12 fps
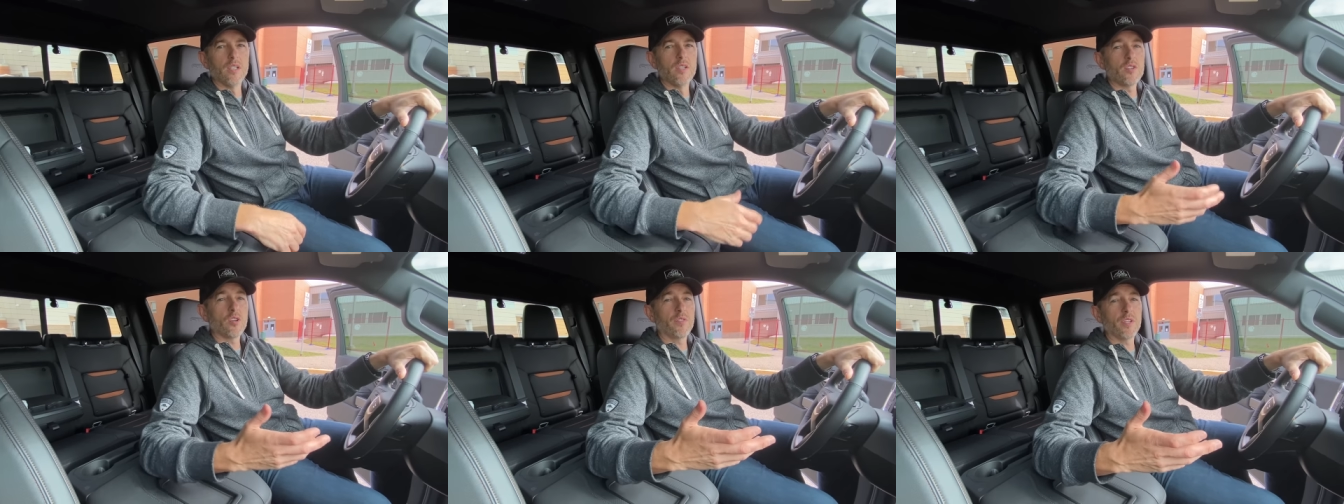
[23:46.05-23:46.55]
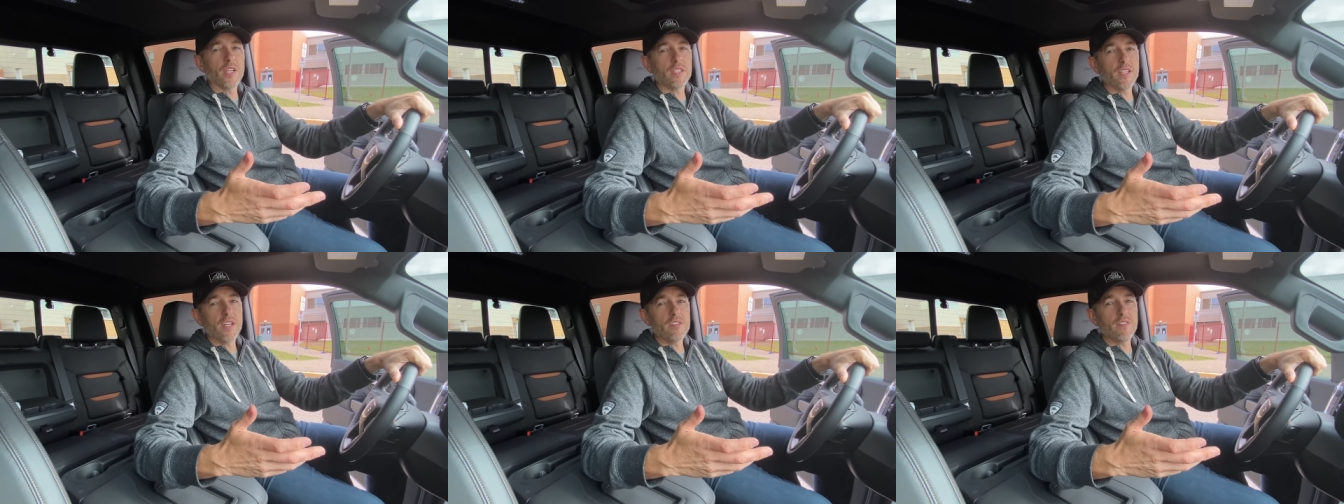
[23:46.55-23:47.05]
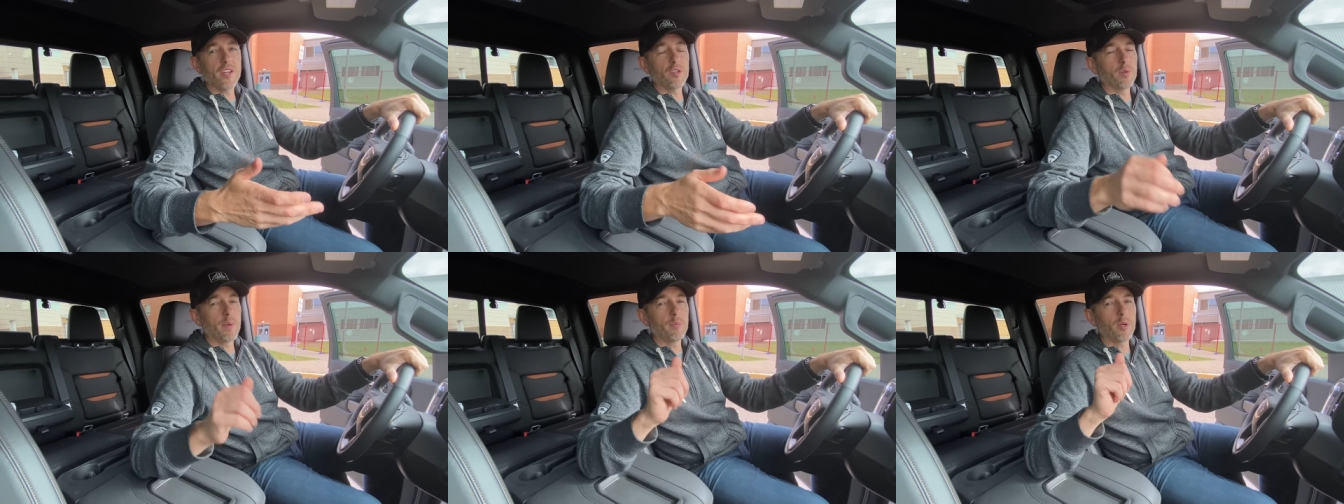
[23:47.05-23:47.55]
So if you like today's video,
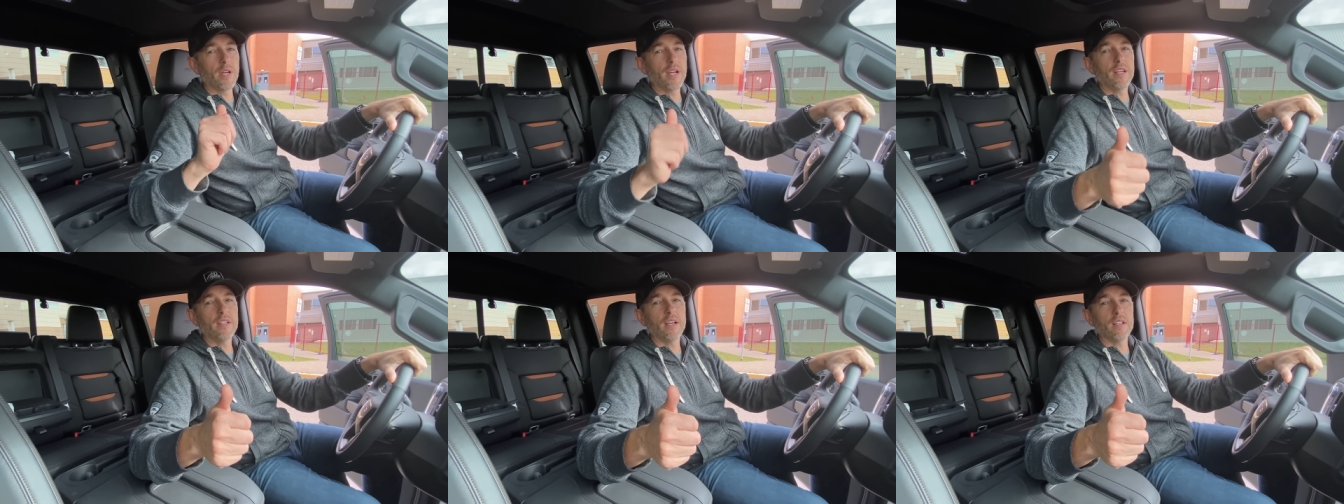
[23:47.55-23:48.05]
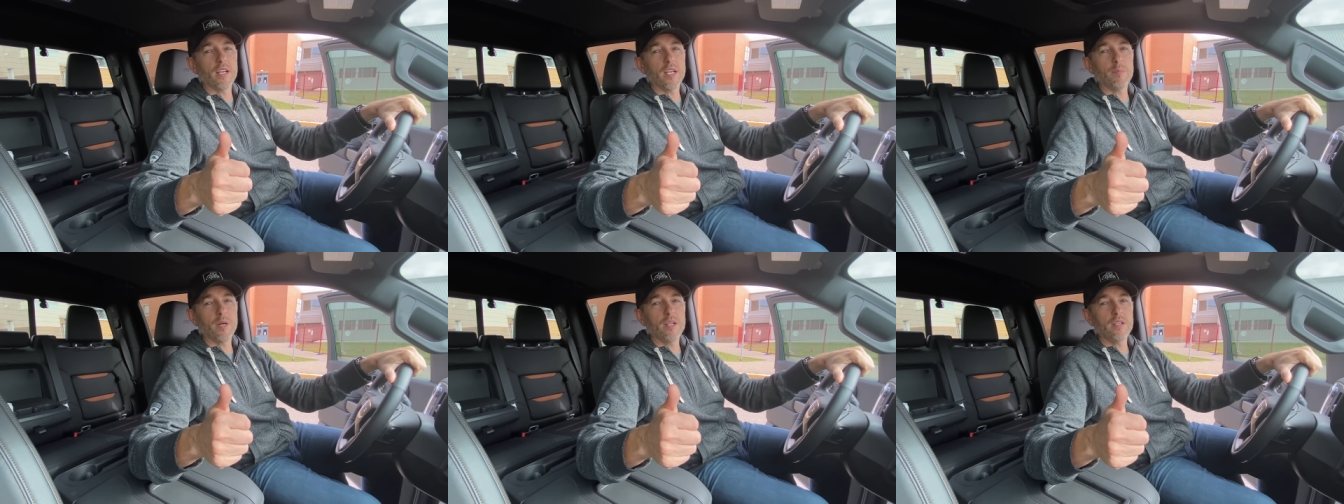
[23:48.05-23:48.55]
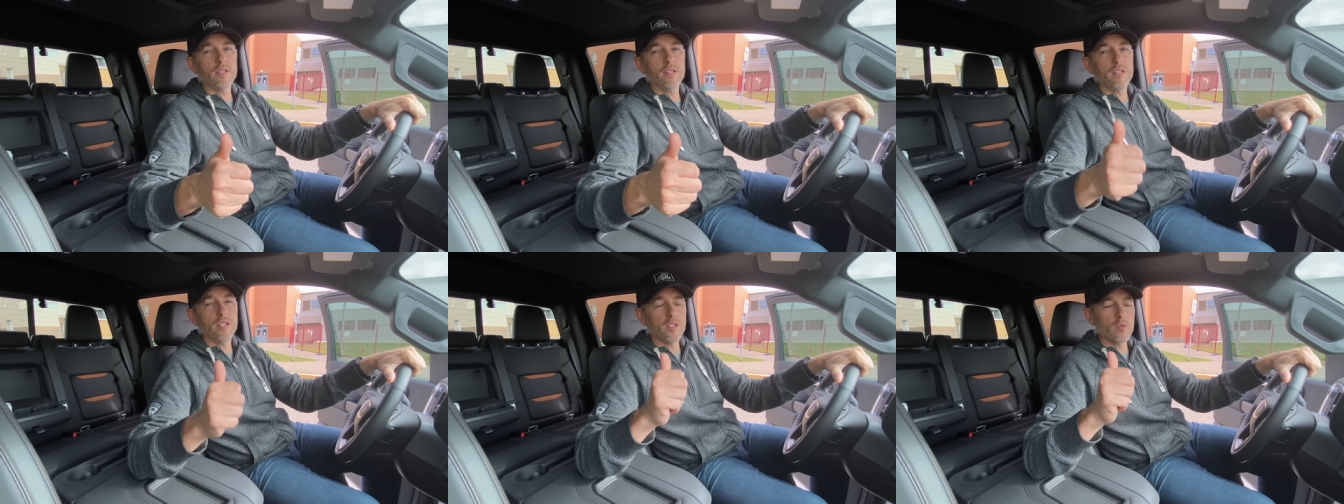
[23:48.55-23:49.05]
remember, hitting that like button
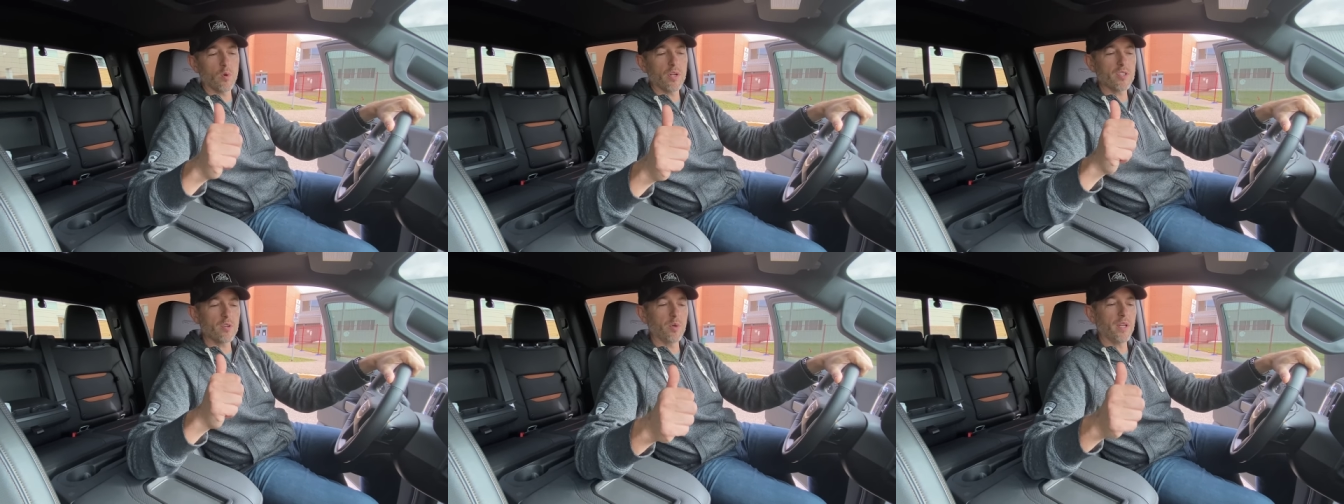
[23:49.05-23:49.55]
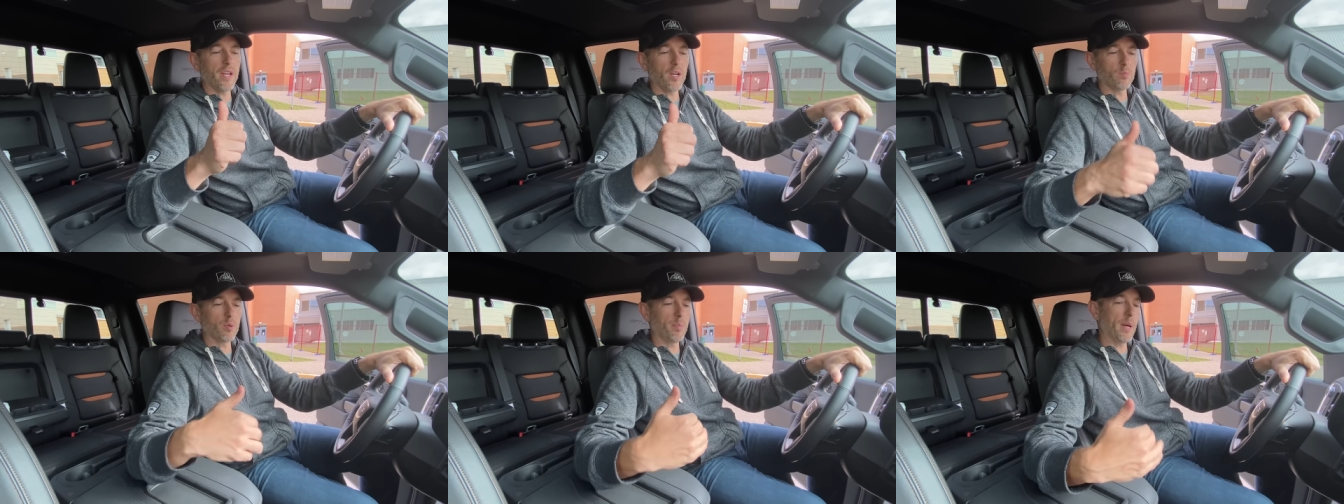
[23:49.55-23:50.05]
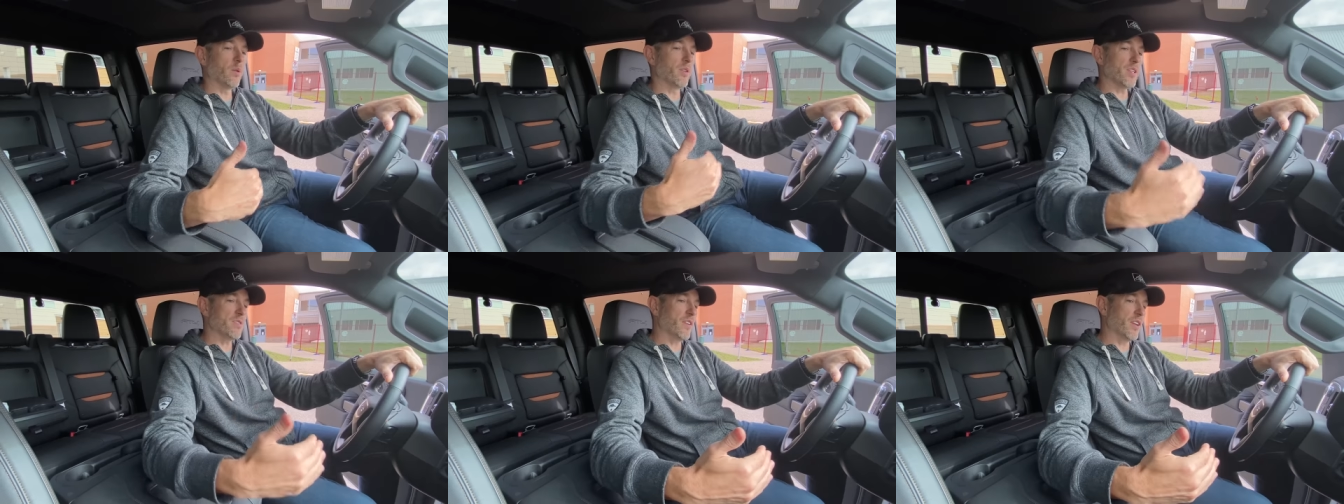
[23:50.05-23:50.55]
is what is going to help propel
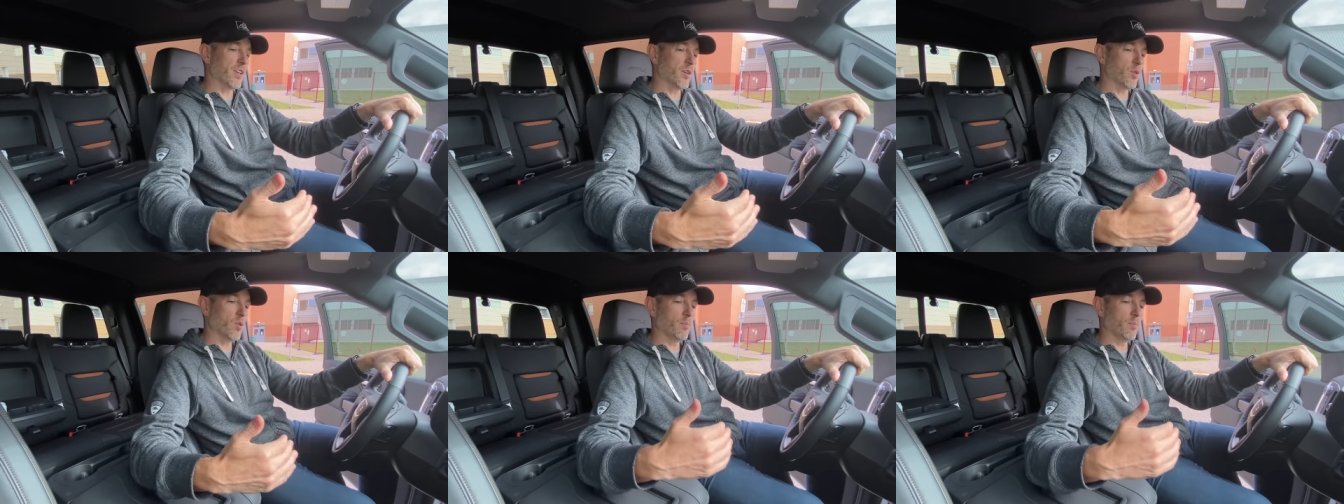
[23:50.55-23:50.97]
this video,